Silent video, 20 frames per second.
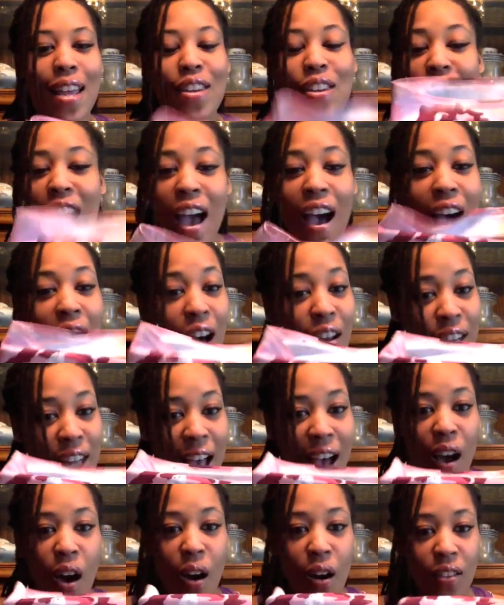Not
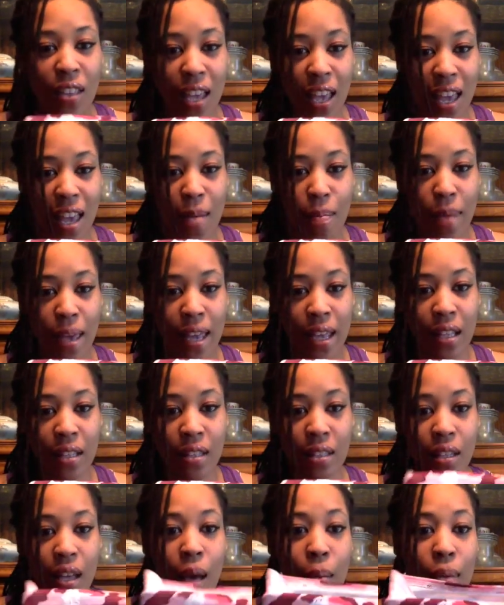all the
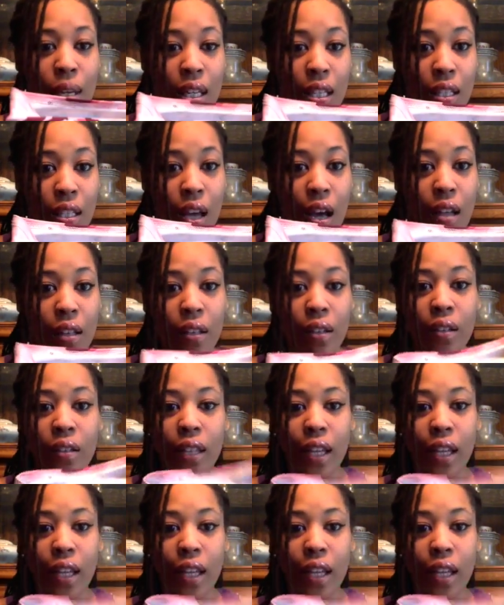headbands come in this color.